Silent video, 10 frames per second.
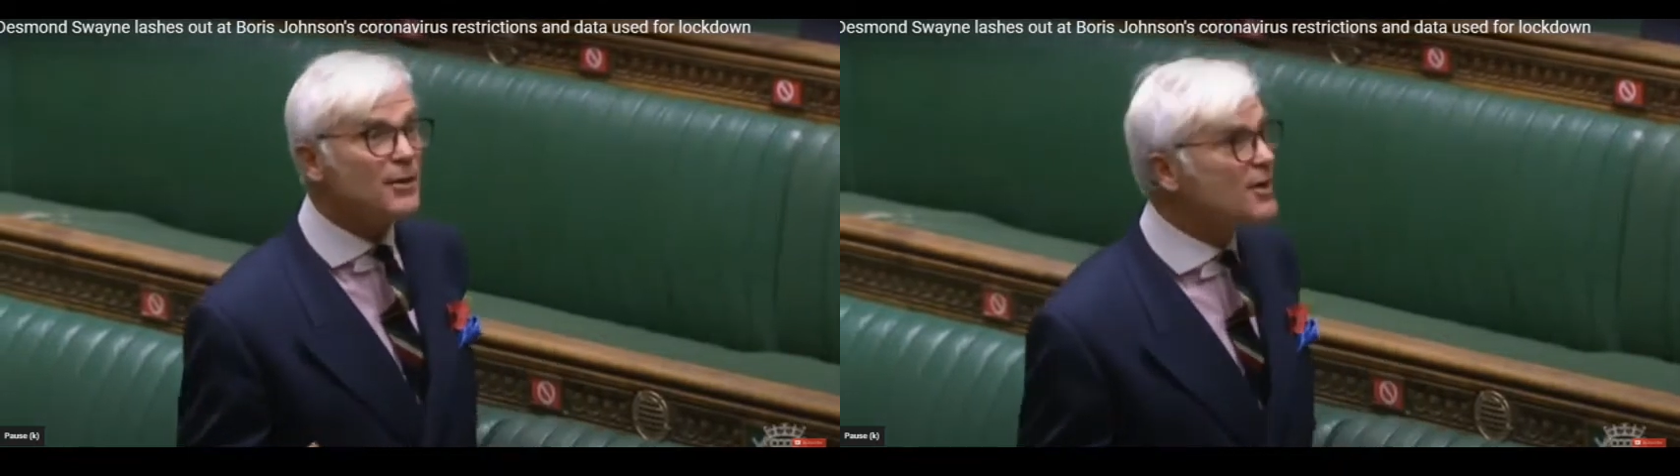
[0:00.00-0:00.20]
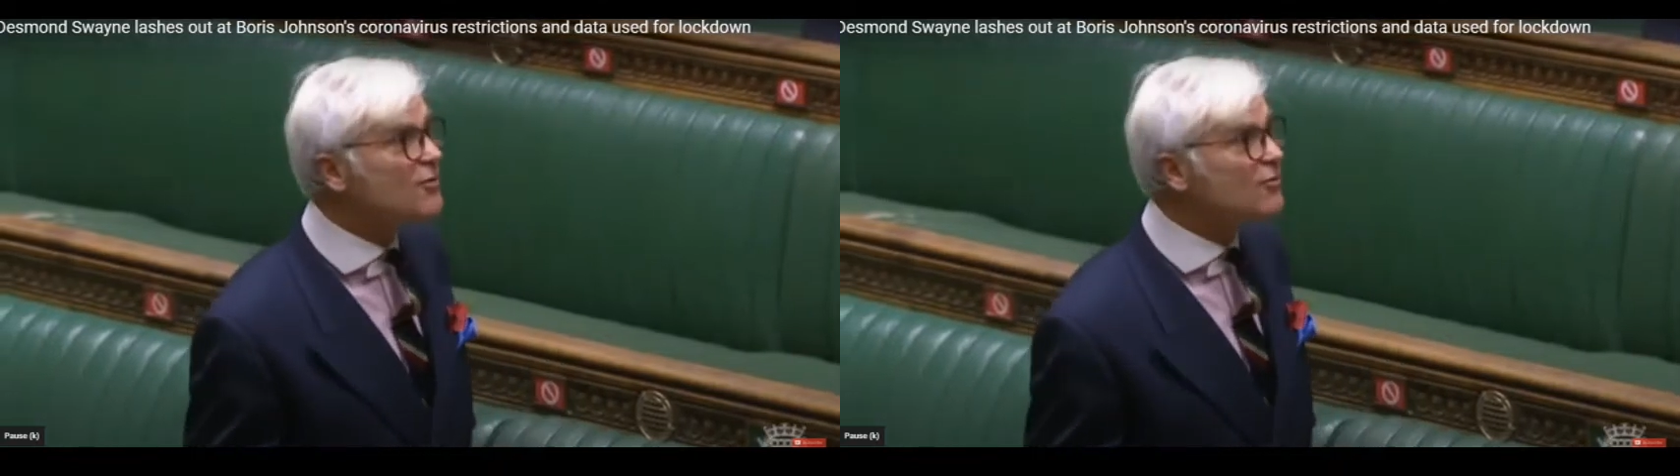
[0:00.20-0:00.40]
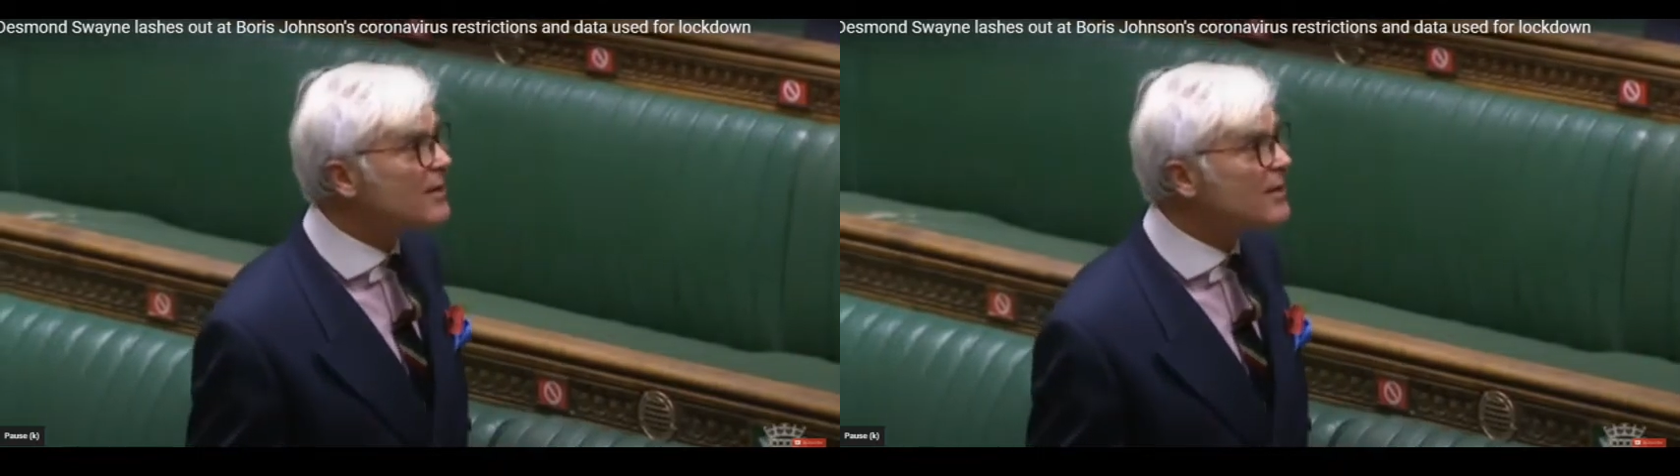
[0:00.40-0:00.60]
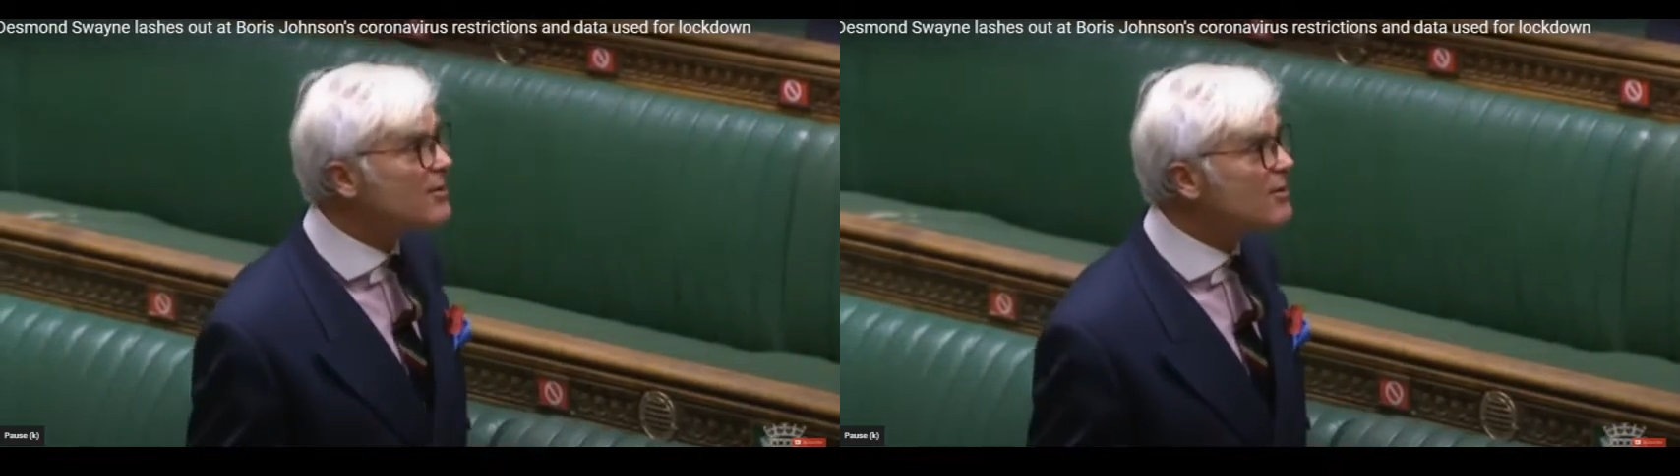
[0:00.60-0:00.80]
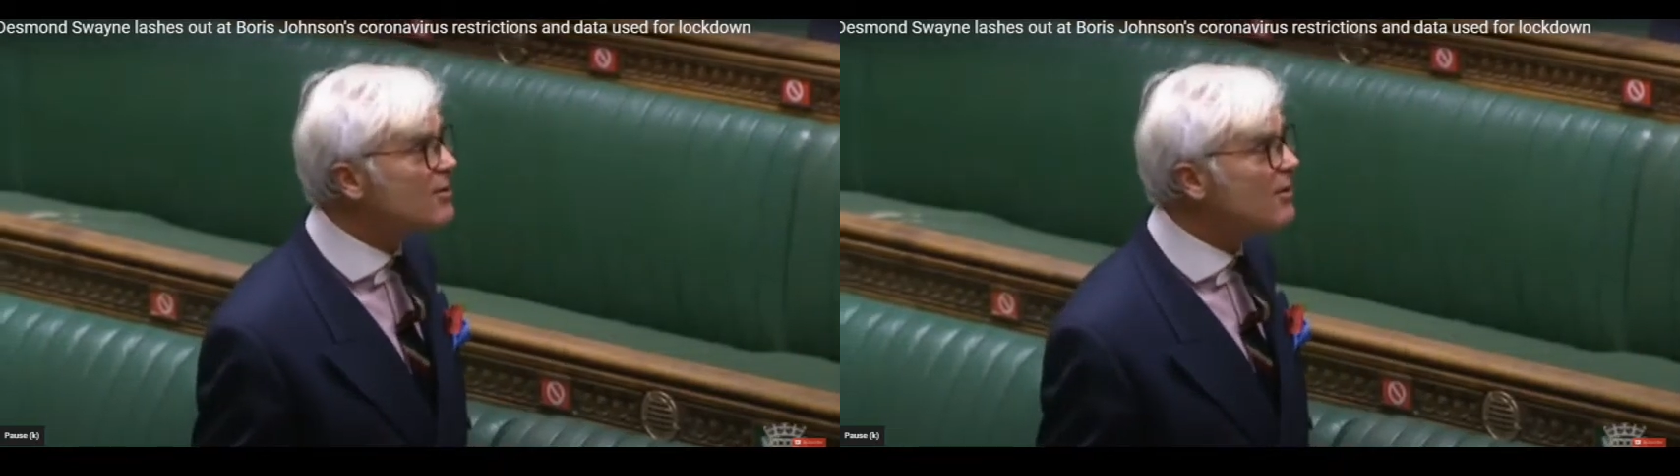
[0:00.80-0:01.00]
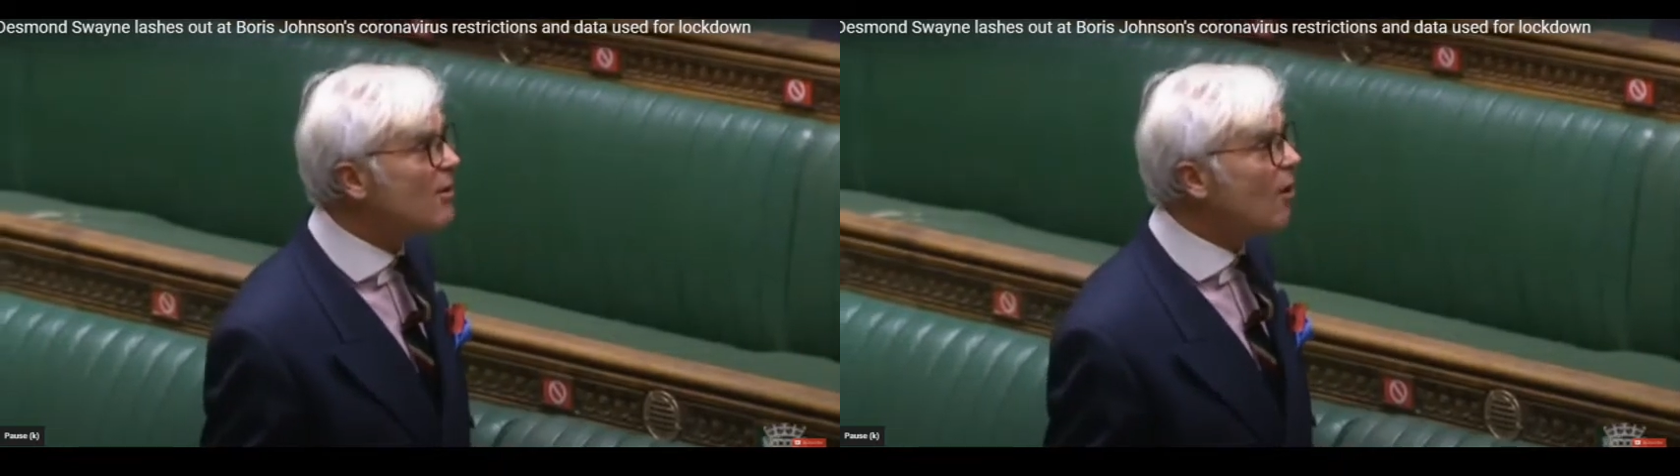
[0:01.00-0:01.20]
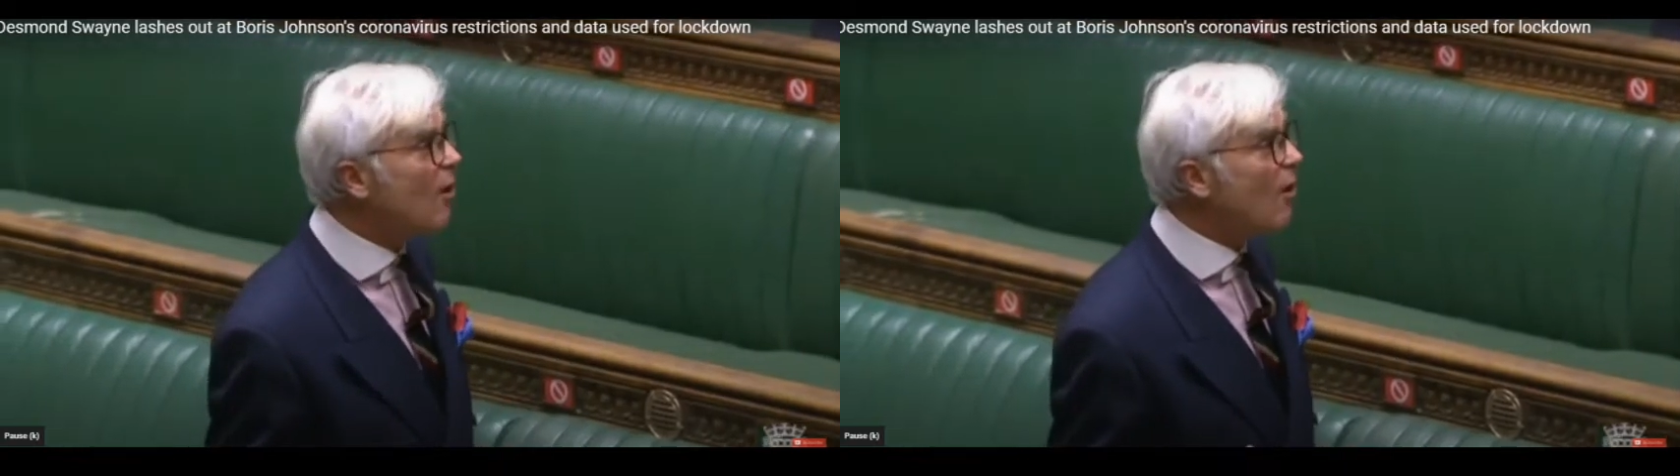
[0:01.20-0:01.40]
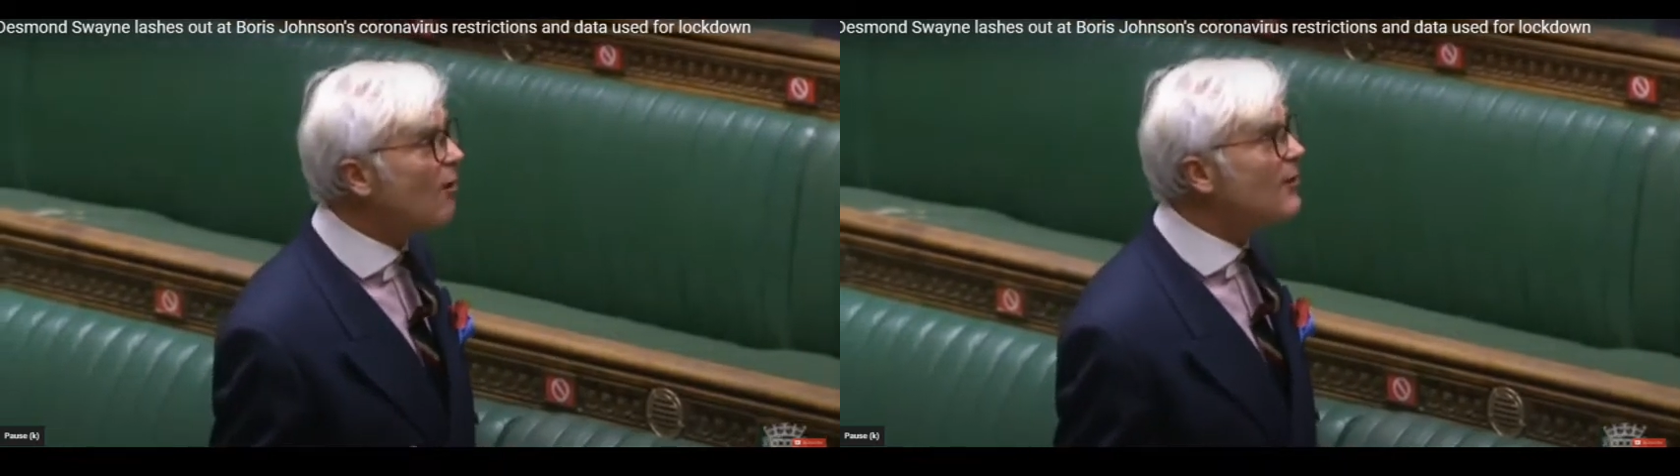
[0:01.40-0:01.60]
restraints
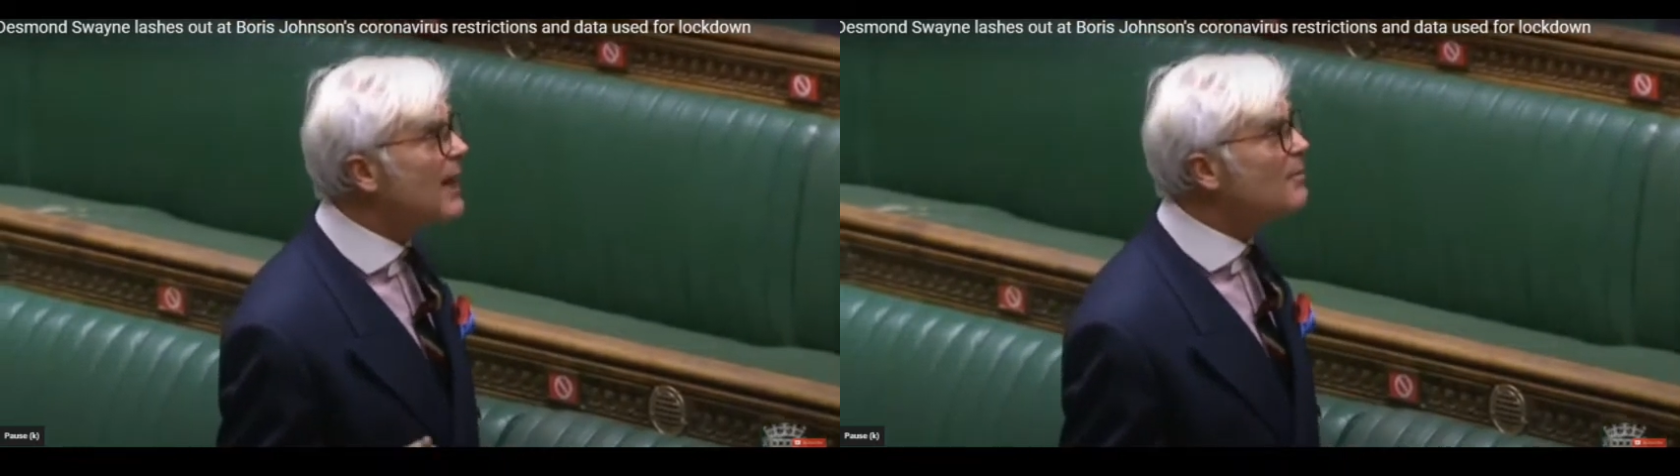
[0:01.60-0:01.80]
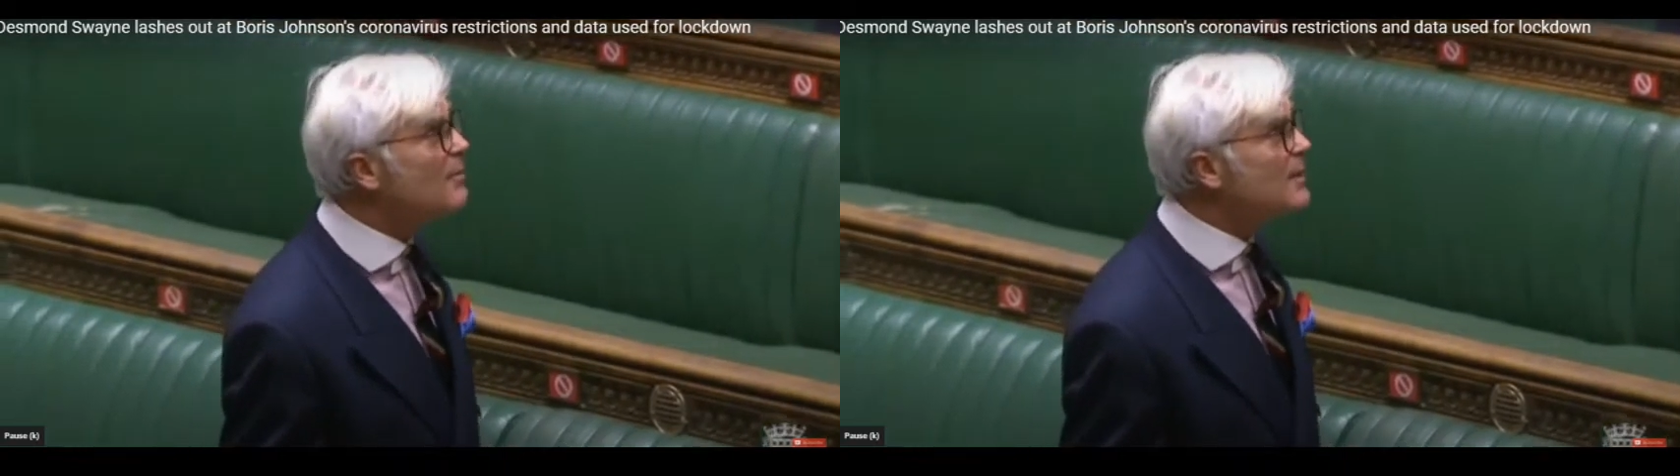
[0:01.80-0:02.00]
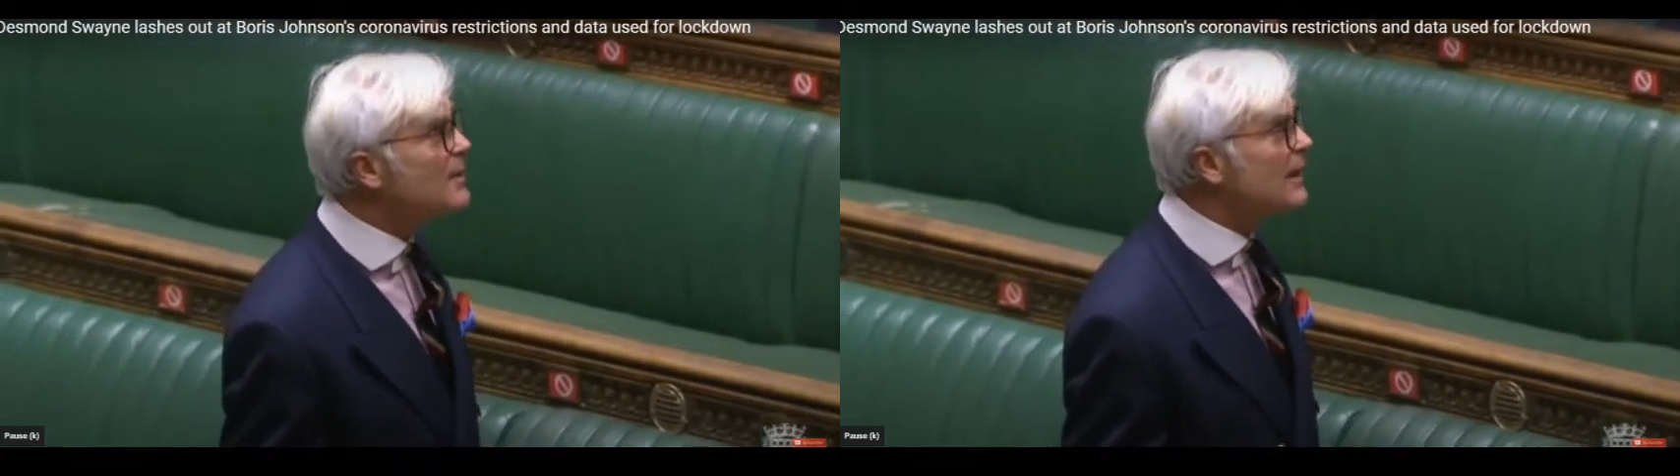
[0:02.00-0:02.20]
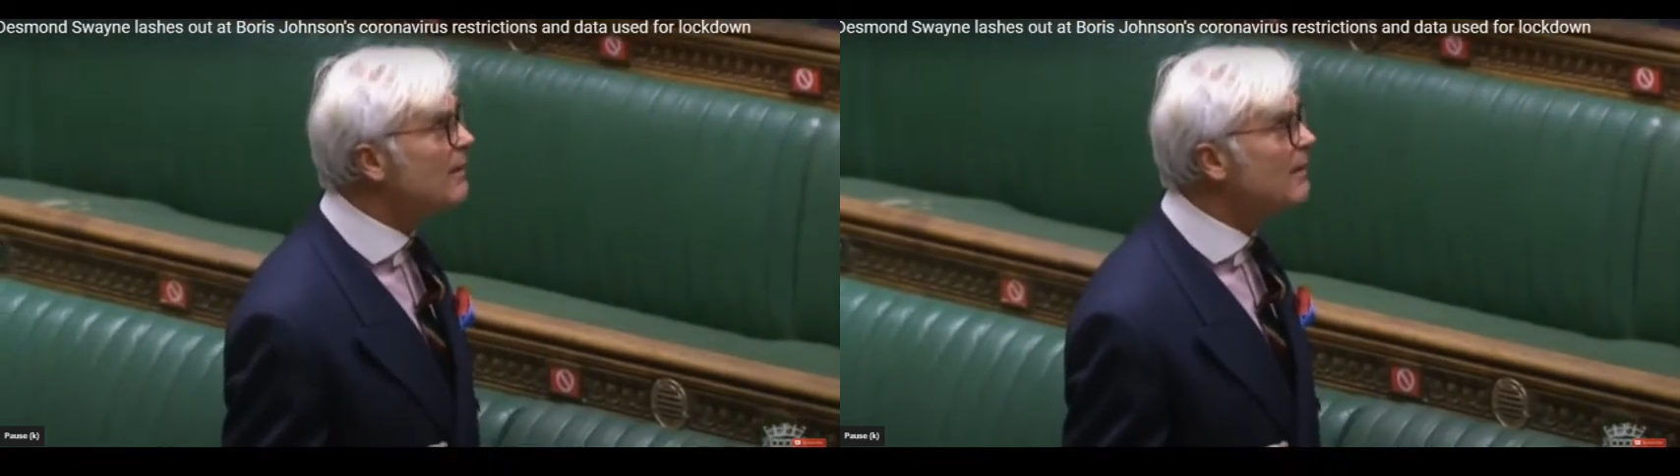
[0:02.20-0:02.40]
on their liberty.